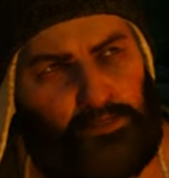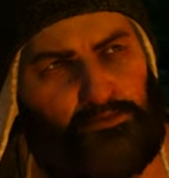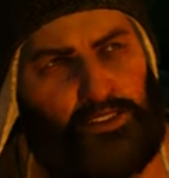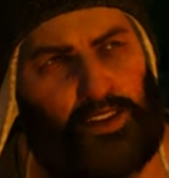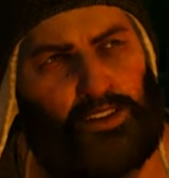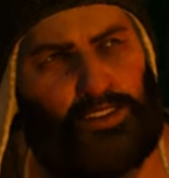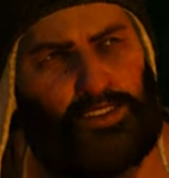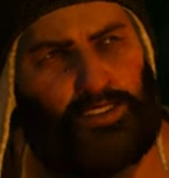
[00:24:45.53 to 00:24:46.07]
But
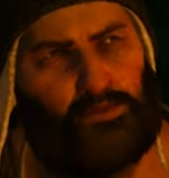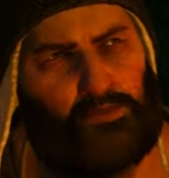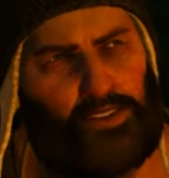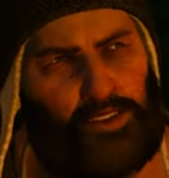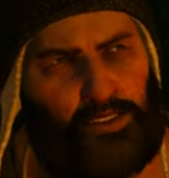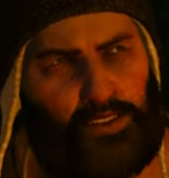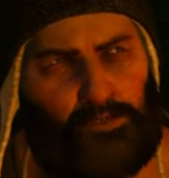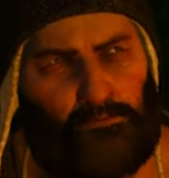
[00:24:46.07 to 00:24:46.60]
finally,
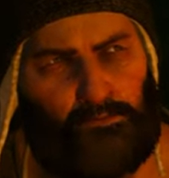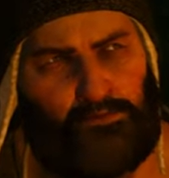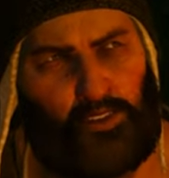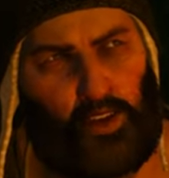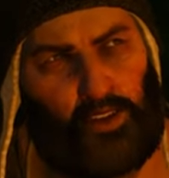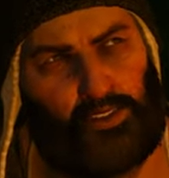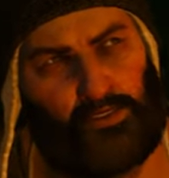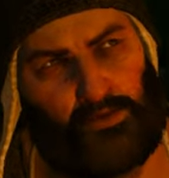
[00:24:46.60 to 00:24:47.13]
they came
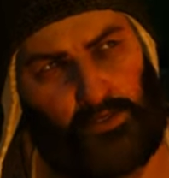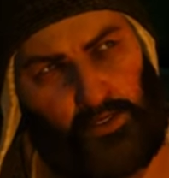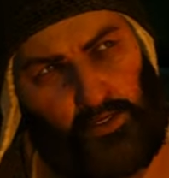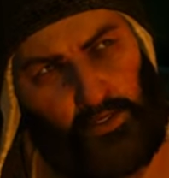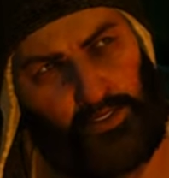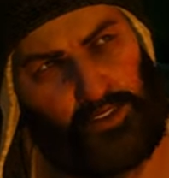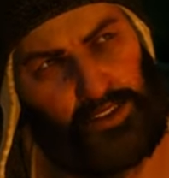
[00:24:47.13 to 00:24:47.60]
forth, and